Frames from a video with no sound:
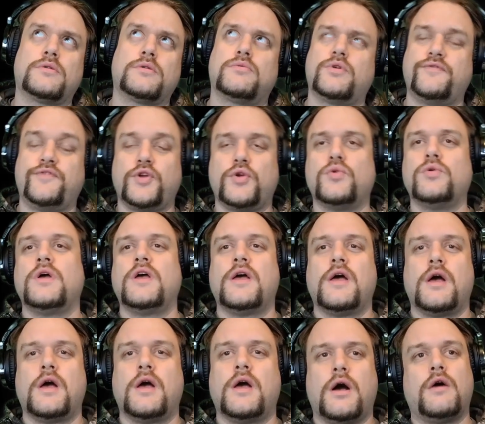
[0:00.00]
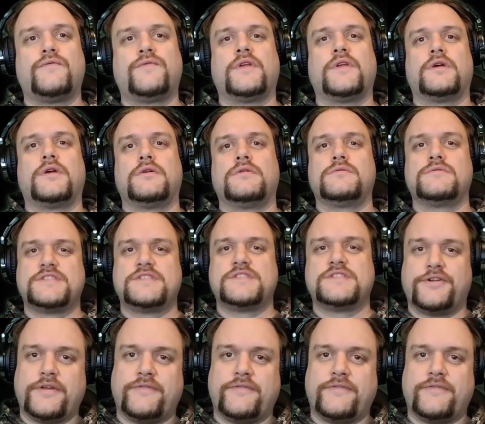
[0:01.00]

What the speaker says: review of the Sierra